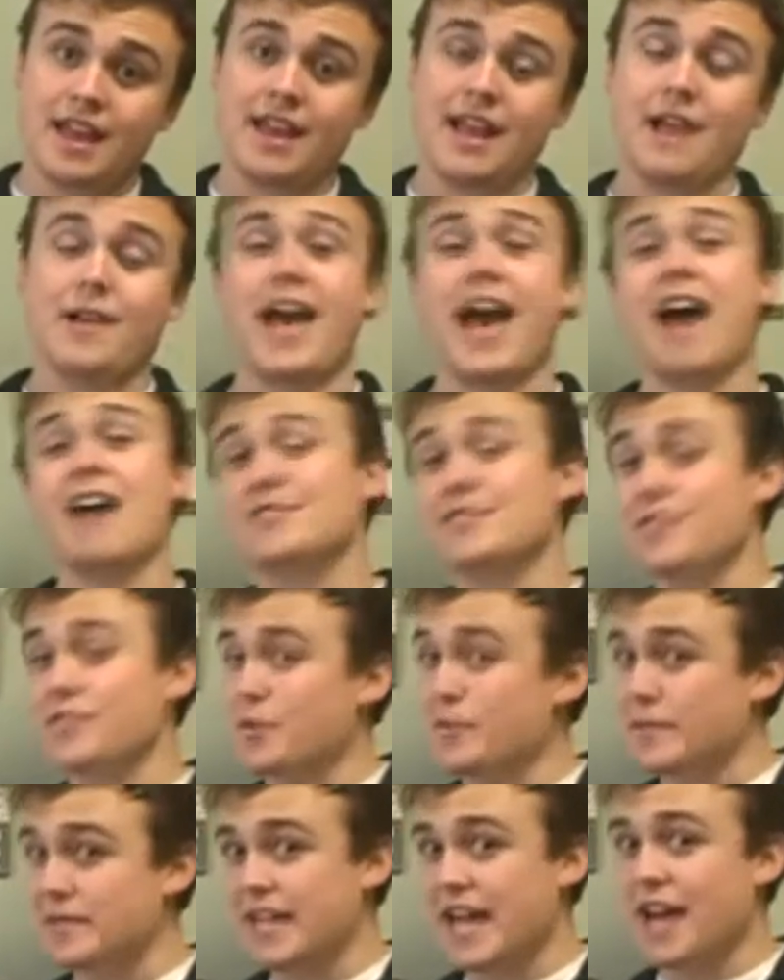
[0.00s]
Now, how does
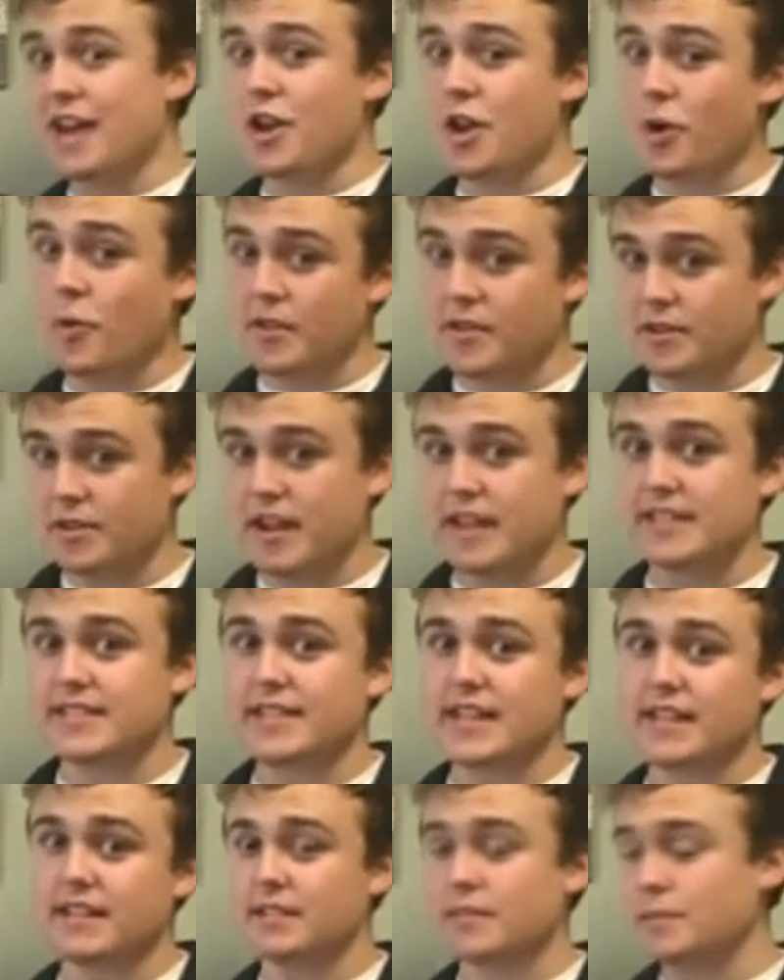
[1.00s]
the thermostat know whether or not to
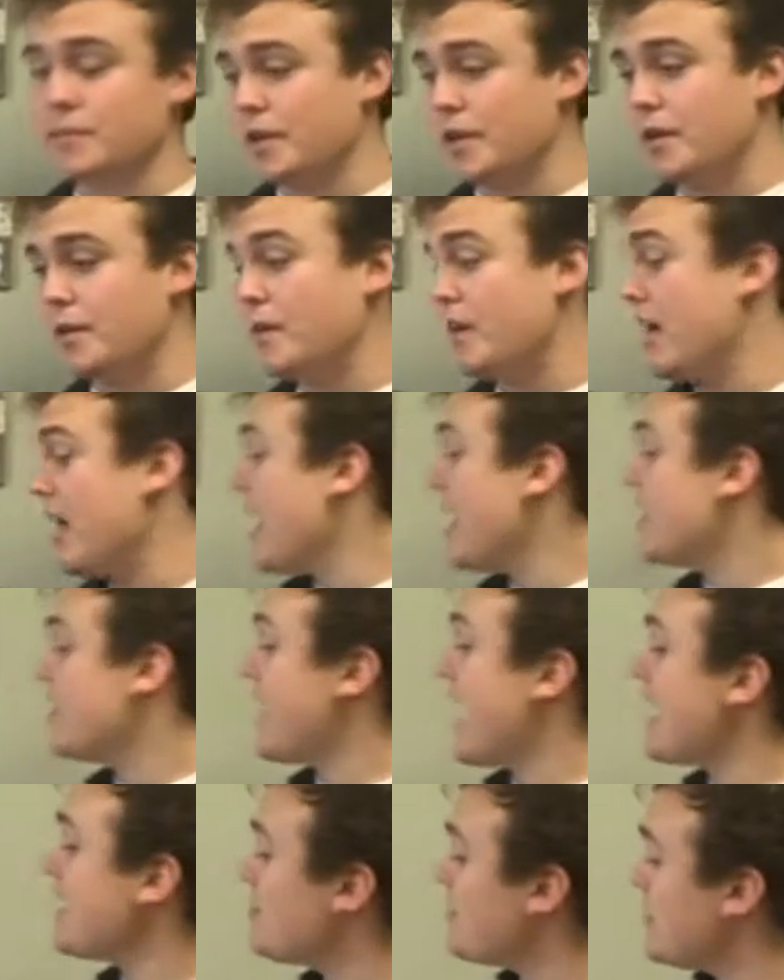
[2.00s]
tell it to blow?
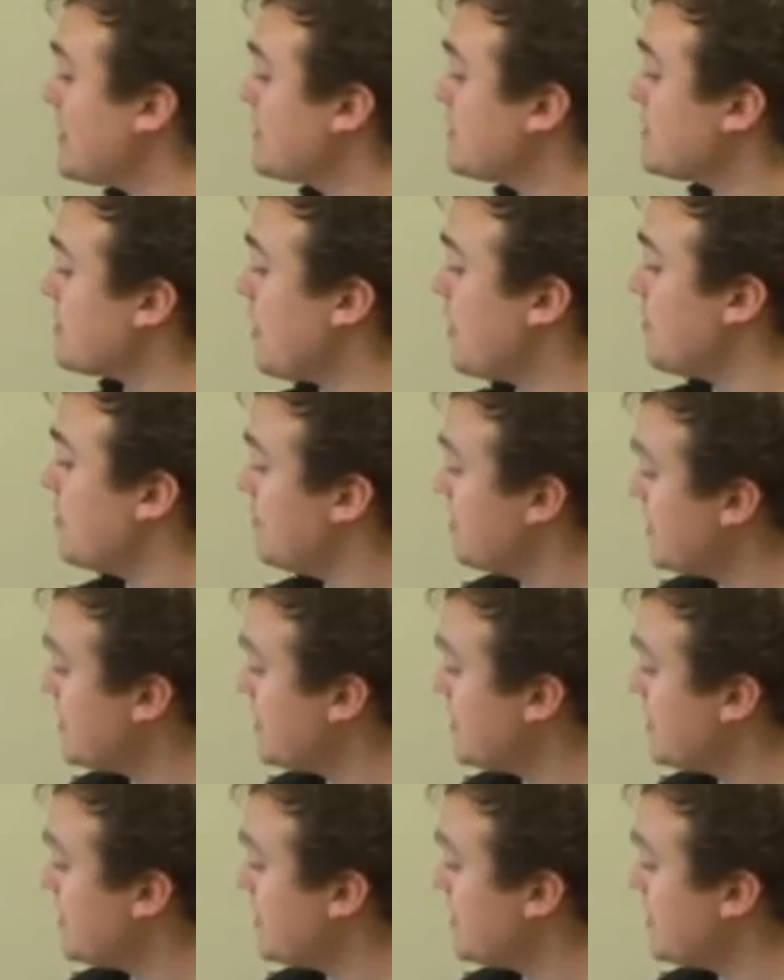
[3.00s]
That depends on